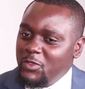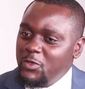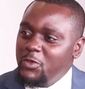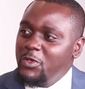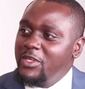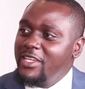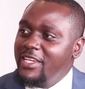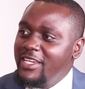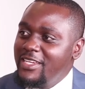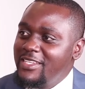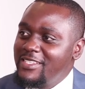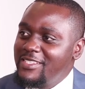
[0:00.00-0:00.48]

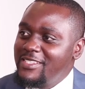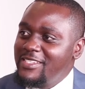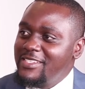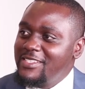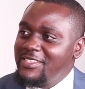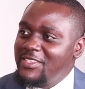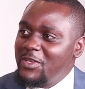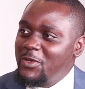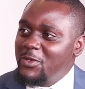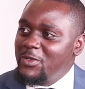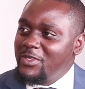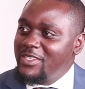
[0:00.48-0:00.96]
two years
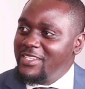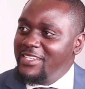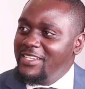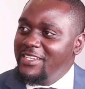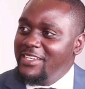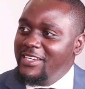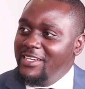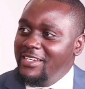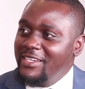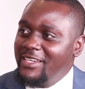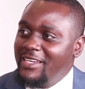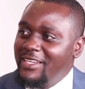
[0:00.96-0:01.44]
since I was
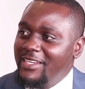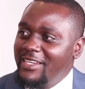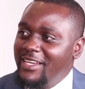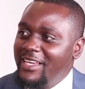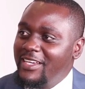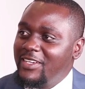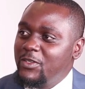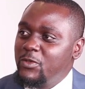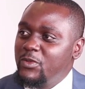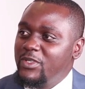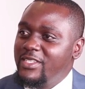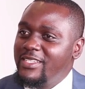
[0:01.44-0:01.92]
here, and
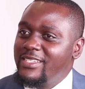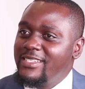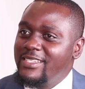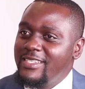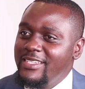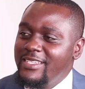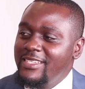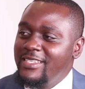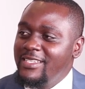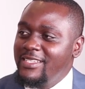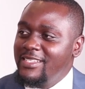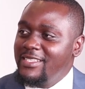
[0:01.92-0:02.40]
I could
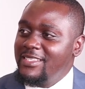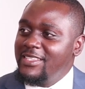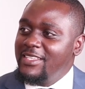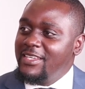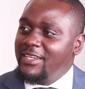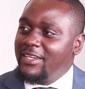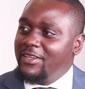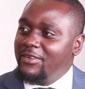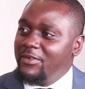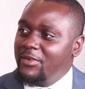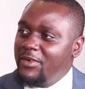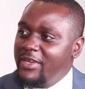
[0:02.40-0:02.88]
see
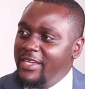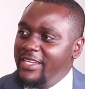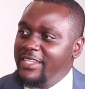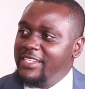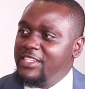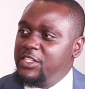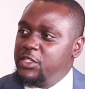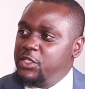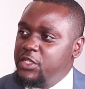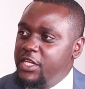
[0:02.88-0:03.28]
the great